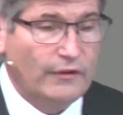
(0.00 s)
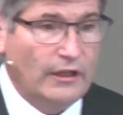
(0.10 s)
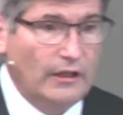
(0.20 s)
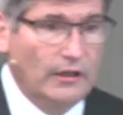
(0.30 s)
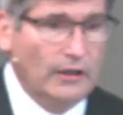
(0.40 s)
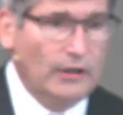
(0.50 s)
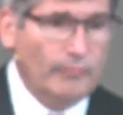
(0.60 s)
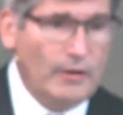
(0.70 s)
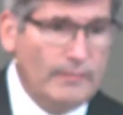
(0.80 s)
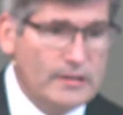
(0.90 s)
And,
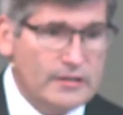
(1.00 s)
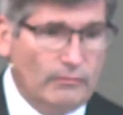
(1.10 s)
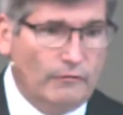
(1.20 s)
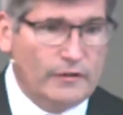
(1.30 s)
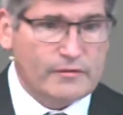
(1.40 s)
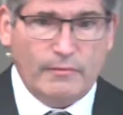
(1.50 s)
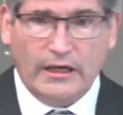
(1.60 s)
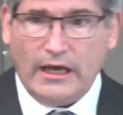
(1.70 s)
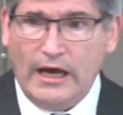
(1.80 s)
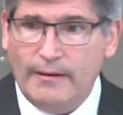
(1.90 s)
maybe some of us
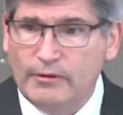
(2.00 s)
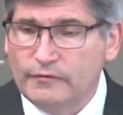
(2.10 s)
make a habit